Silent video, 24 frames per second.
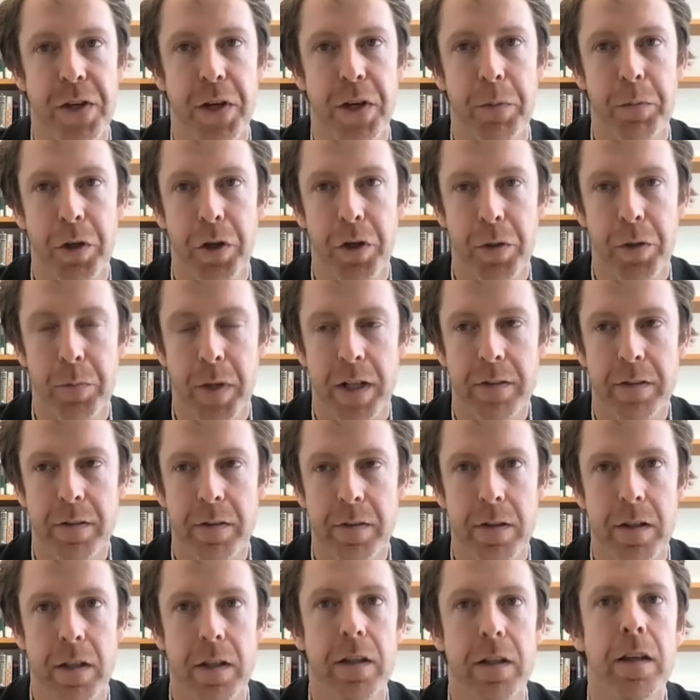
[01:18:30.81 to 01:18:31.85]
um, going back
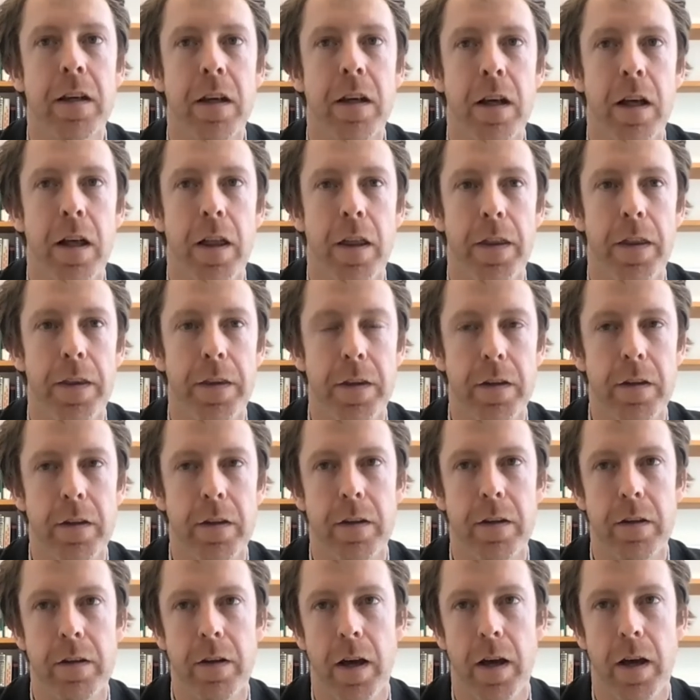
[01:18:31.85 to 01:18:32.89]
to the, the,
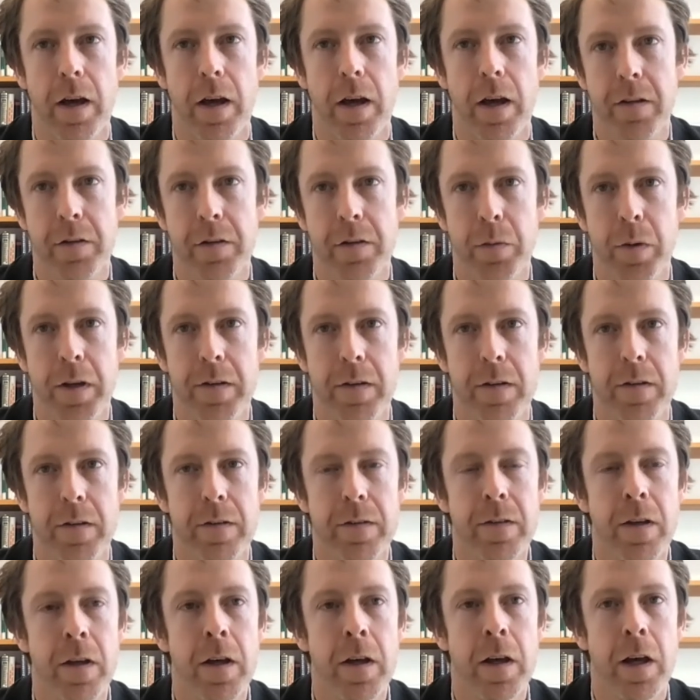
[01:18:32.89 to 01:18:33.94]
the
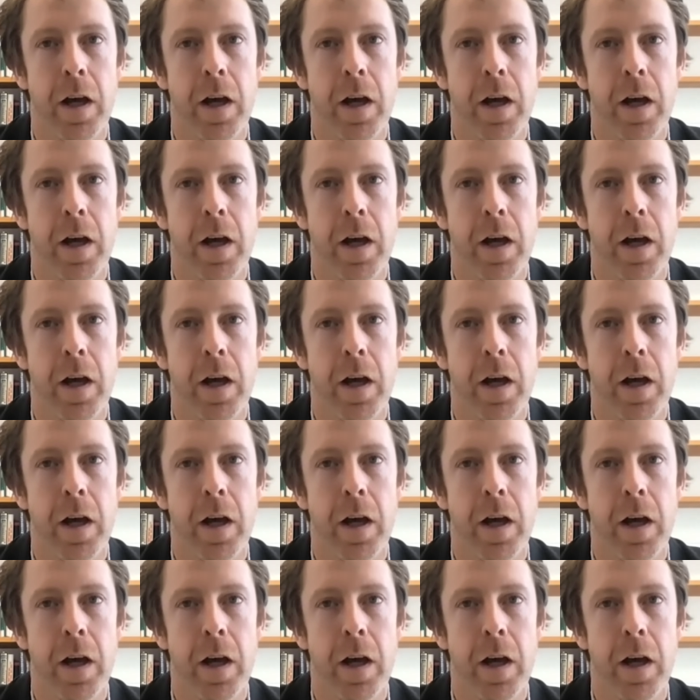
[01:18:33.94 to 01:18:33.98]
1920s.